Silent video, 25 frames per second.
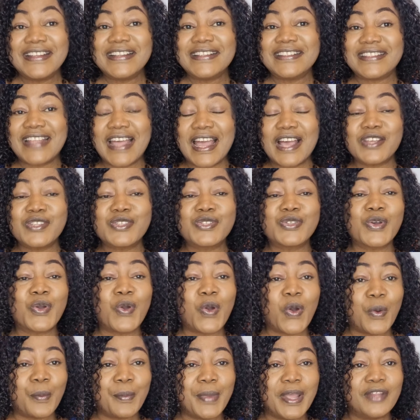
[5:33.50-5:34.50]
Thanks to
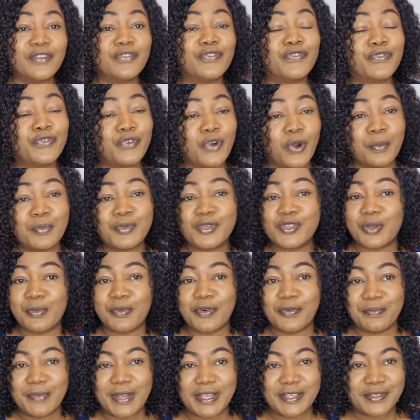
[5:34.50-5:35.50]
comment from some
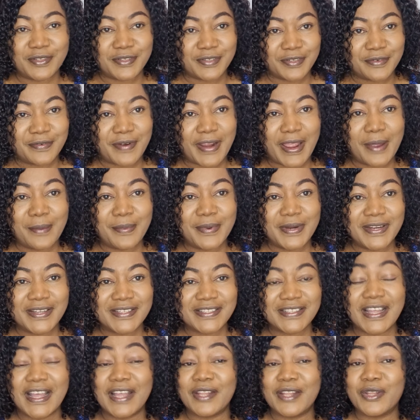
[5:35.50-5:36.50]
of my
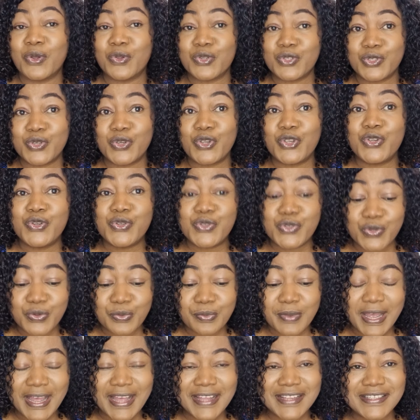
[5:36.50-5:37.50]
subscribers and also
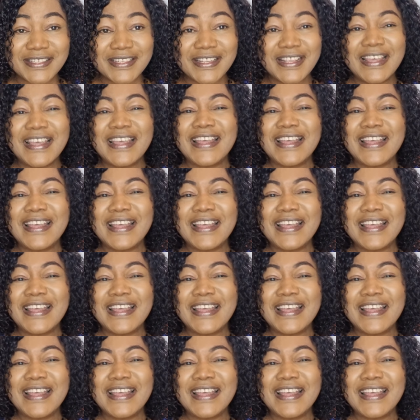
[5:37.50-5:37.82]
YouTubers